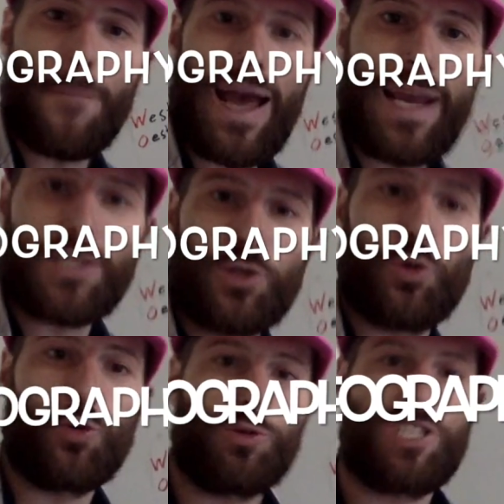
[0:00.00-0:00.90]
back
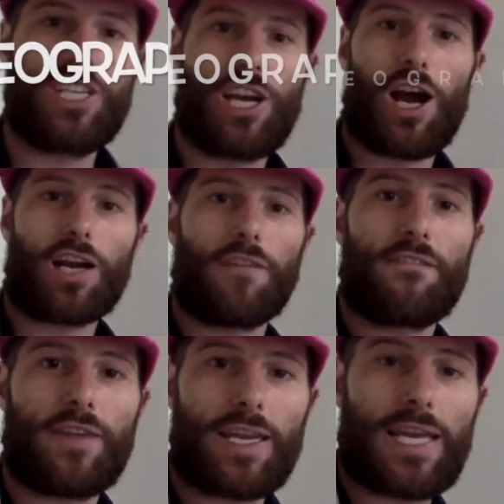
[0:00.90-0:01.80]
to
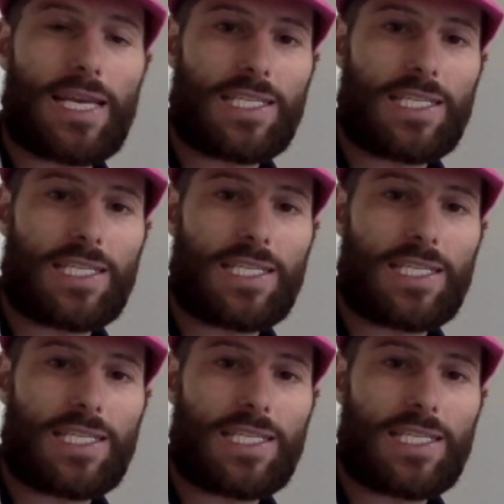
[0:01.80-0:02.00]
Geography,